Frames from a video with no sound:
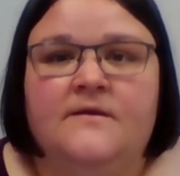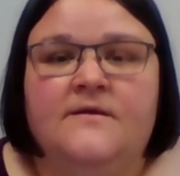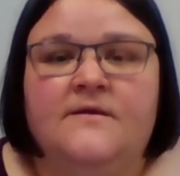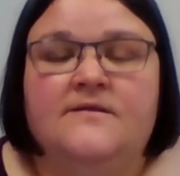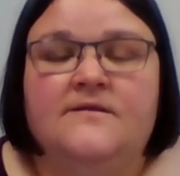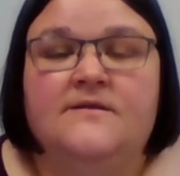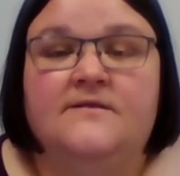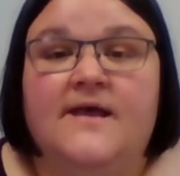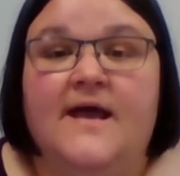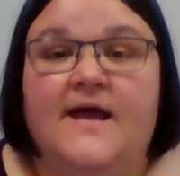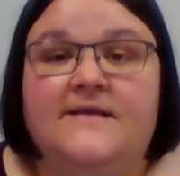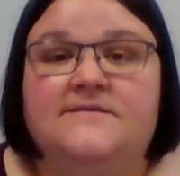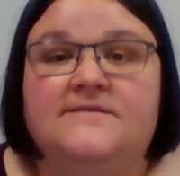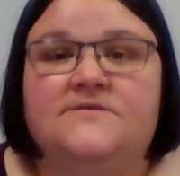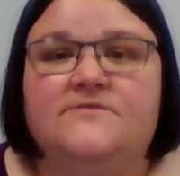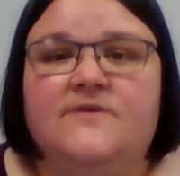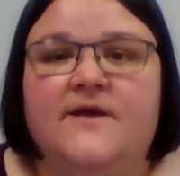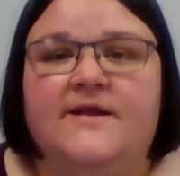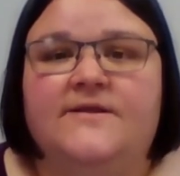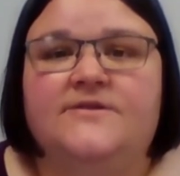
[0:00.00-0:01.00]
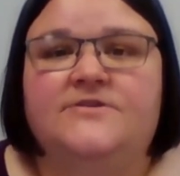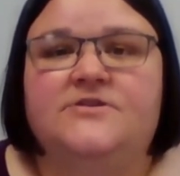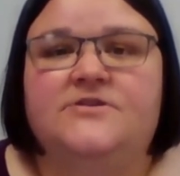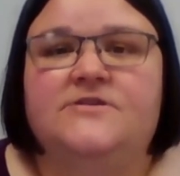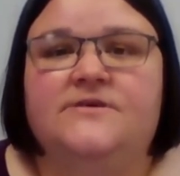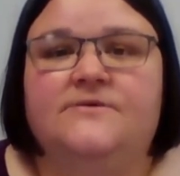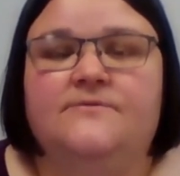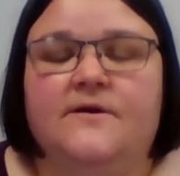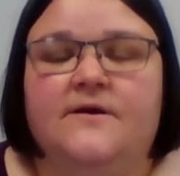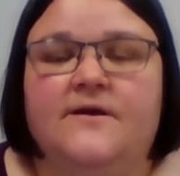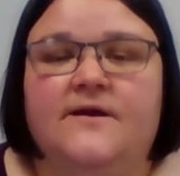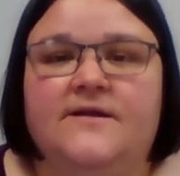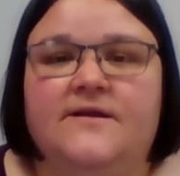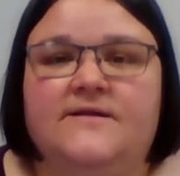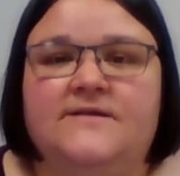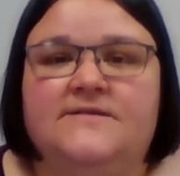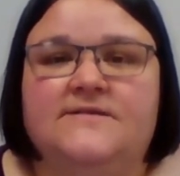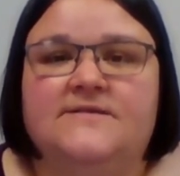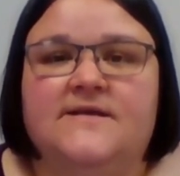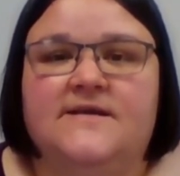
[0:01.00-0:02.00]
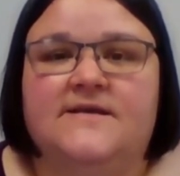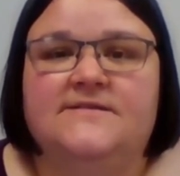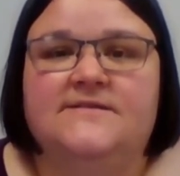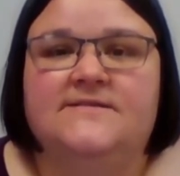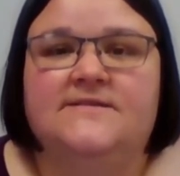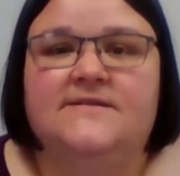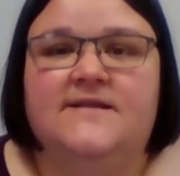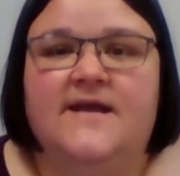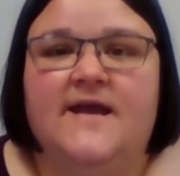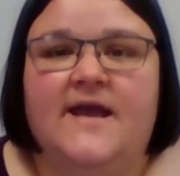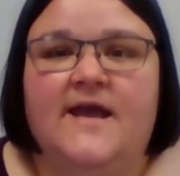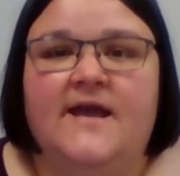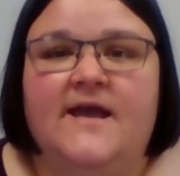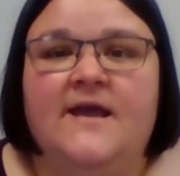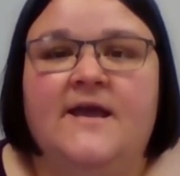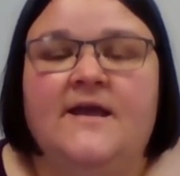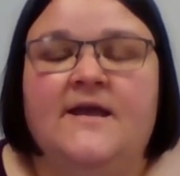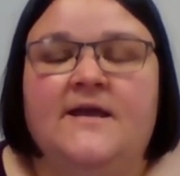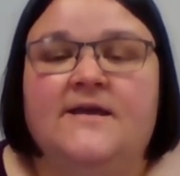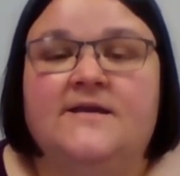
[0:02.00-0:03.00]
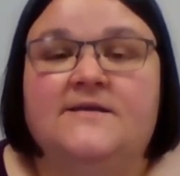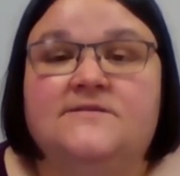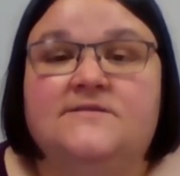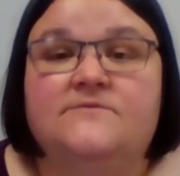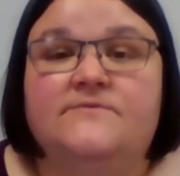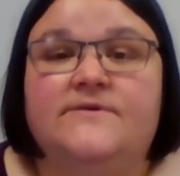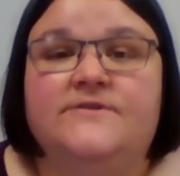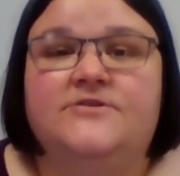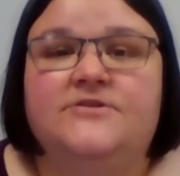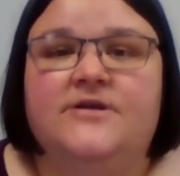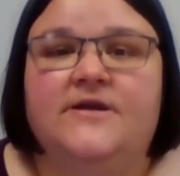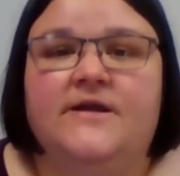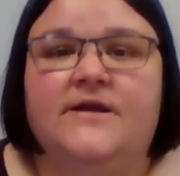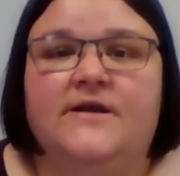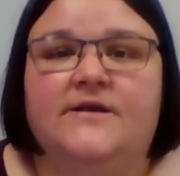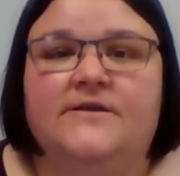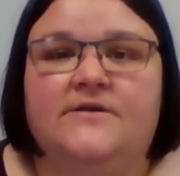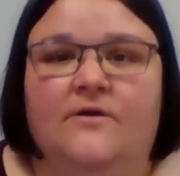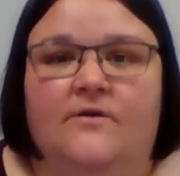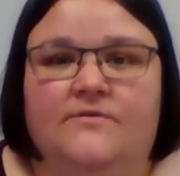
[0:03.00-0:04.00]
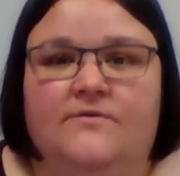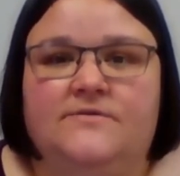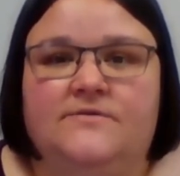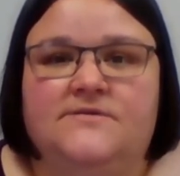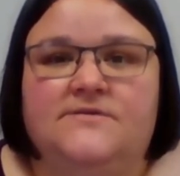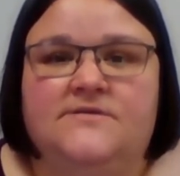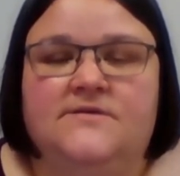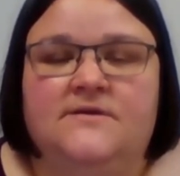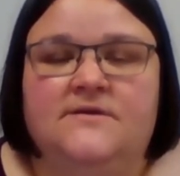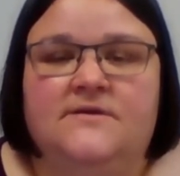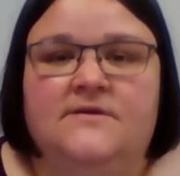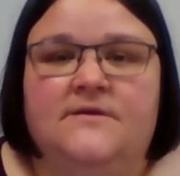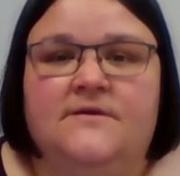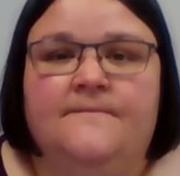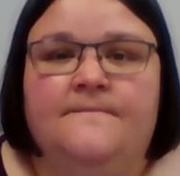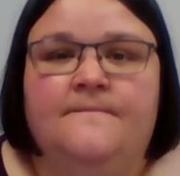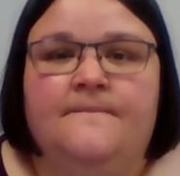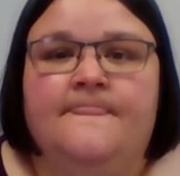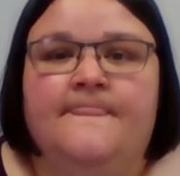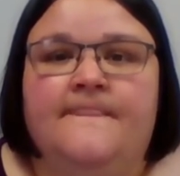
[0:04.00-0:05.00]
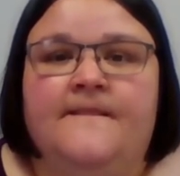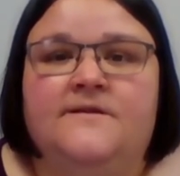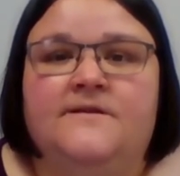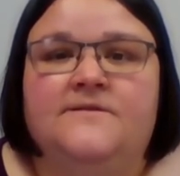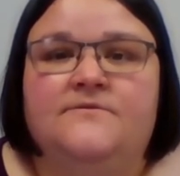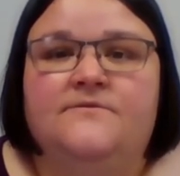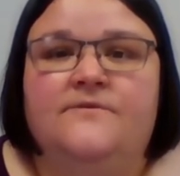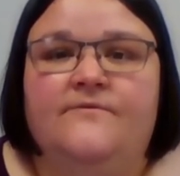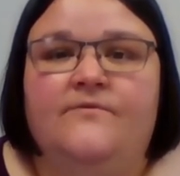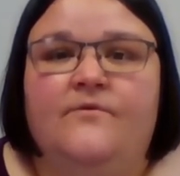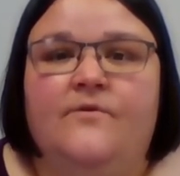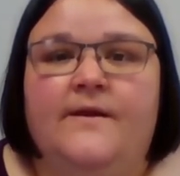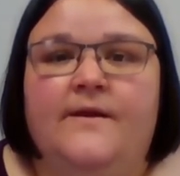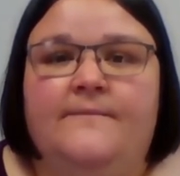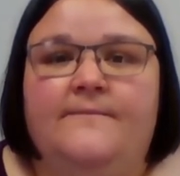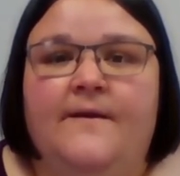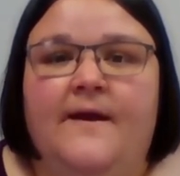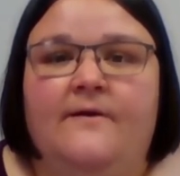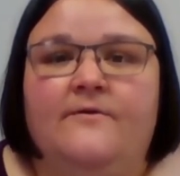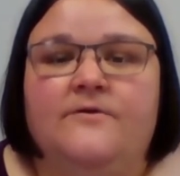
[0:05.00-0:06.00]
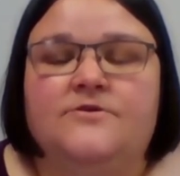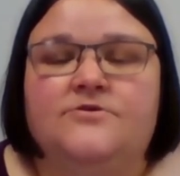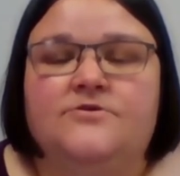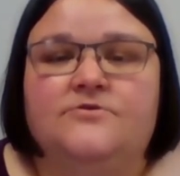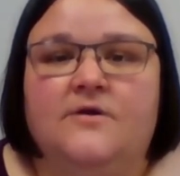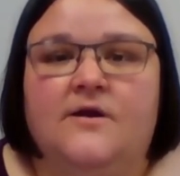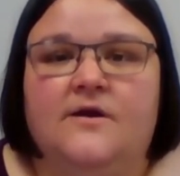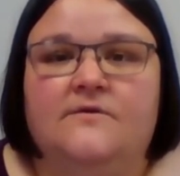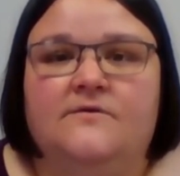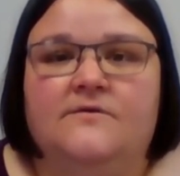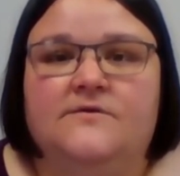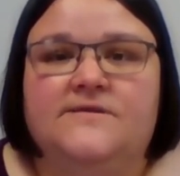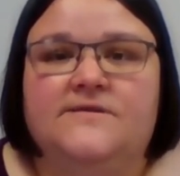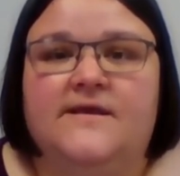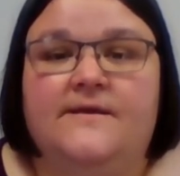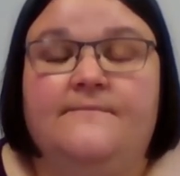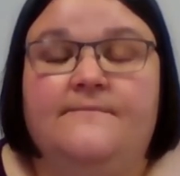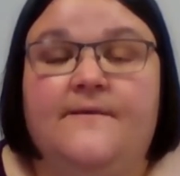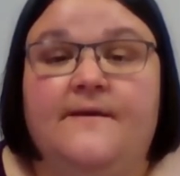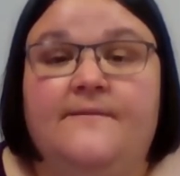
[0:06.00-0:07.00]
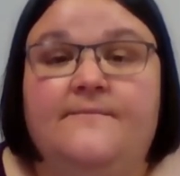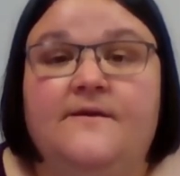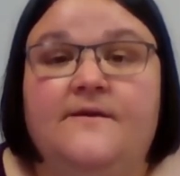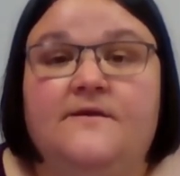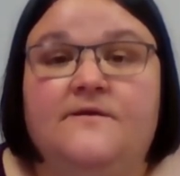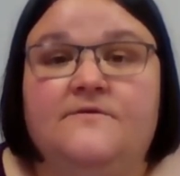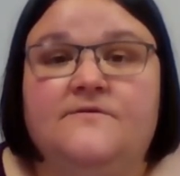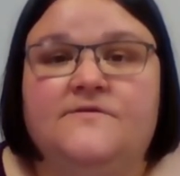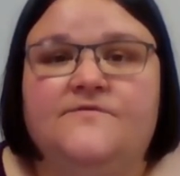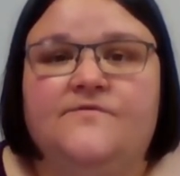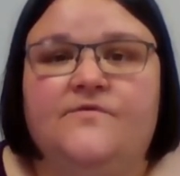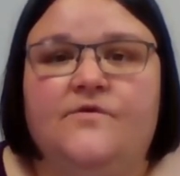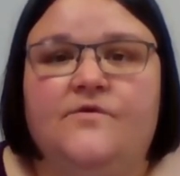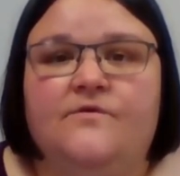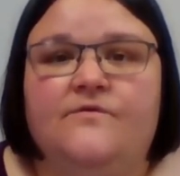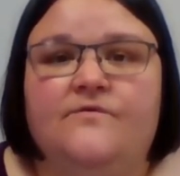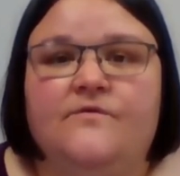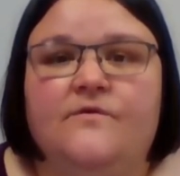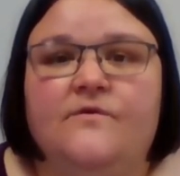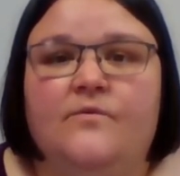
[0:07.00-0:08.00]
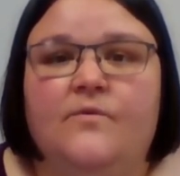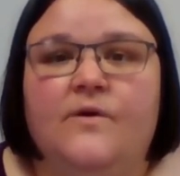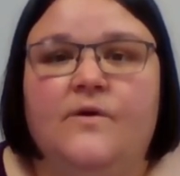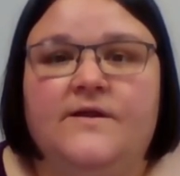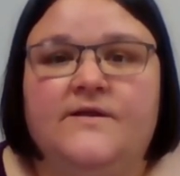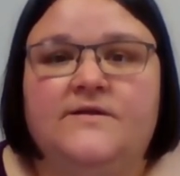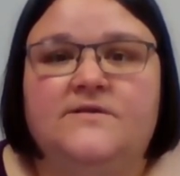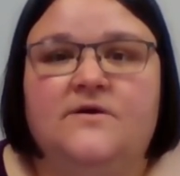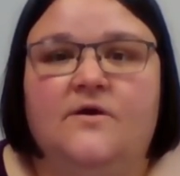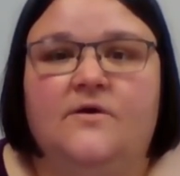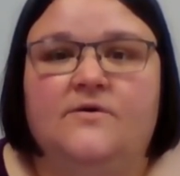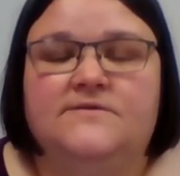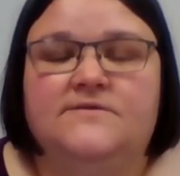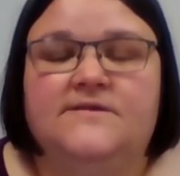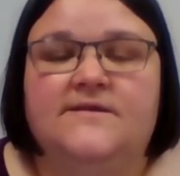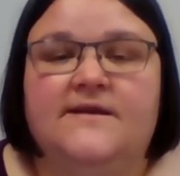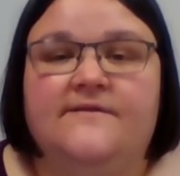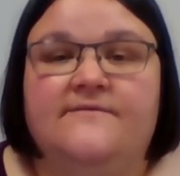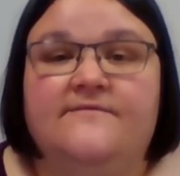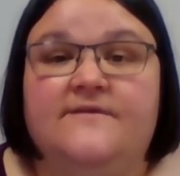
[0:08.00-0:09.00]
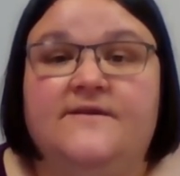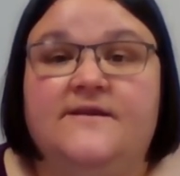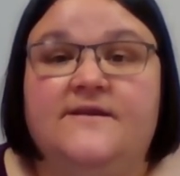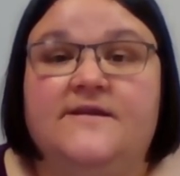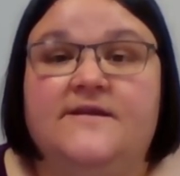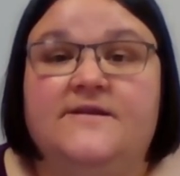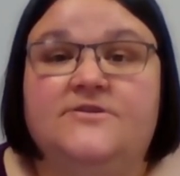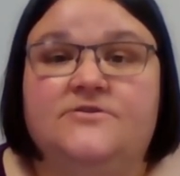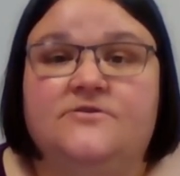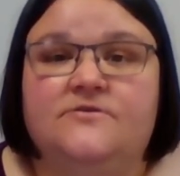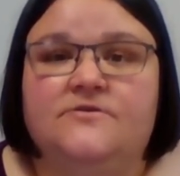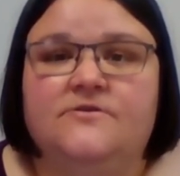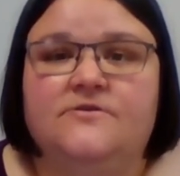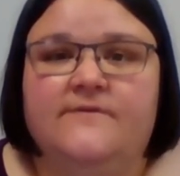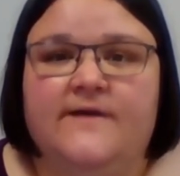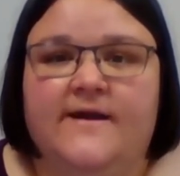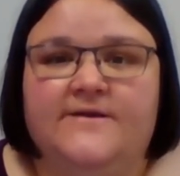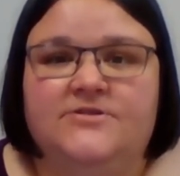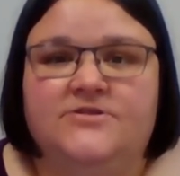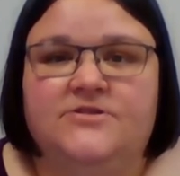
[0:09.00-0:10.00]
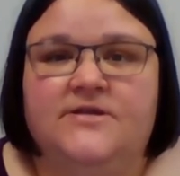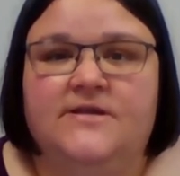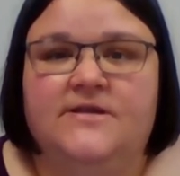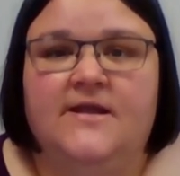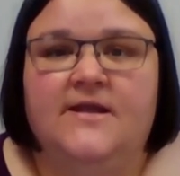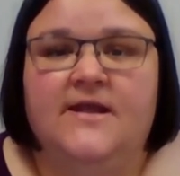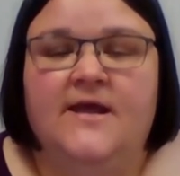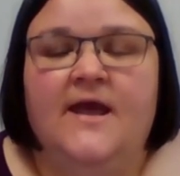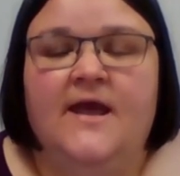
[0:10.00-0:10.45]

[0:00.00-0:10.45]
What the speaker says: The last strategy that we're going to discuss today is switching adults. To avoid power struggles, it may be useful for one adult to give an initial direction